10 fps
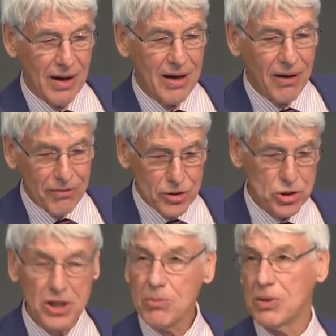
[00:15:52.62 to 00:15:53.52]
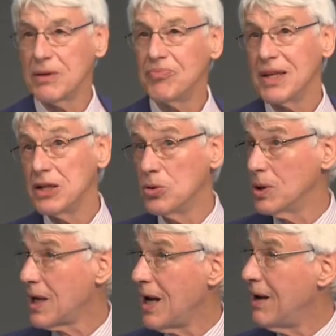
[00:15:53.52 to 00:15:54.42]
and after treatment you
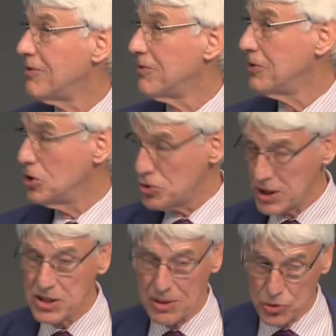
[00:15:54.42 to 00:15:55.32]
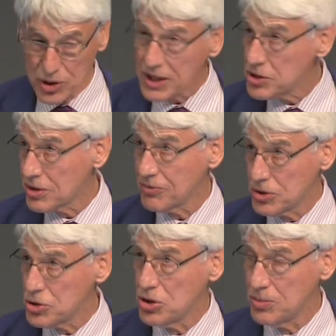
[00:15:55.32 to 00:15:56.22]
will have usually some shrinkage of
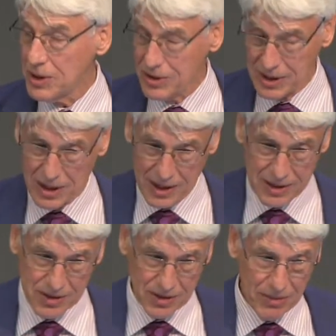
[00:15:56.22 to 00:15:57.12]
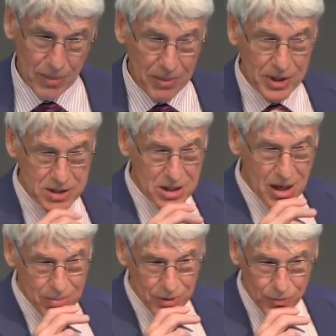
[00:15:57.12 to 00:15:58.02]
the tumor, and it may be a
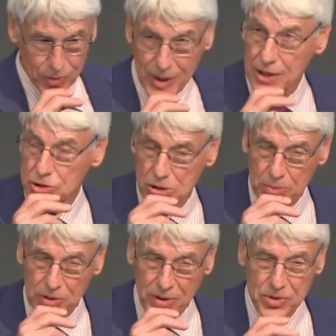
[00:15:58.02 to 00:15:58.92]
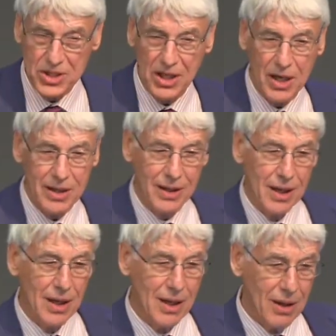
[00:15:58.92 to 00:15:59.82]
time before that tumor grows again,
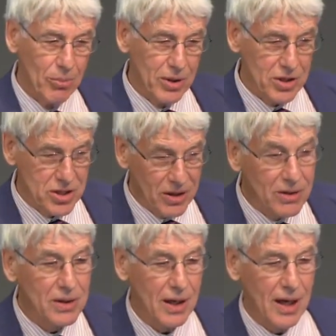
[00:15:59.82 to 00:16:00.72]
but as long